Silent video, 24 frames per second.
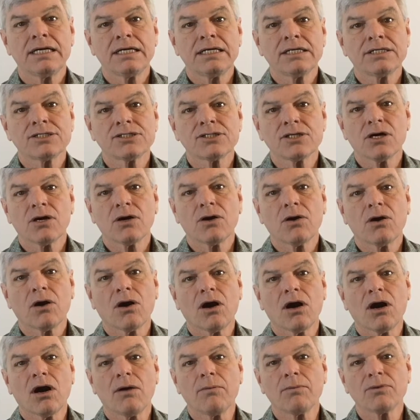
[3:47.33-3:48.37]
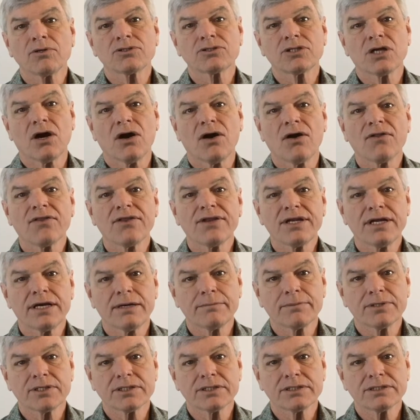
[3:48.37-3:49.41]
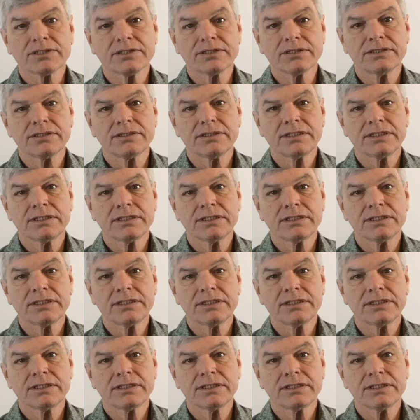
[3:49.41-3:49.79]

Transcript: So almost all the numbers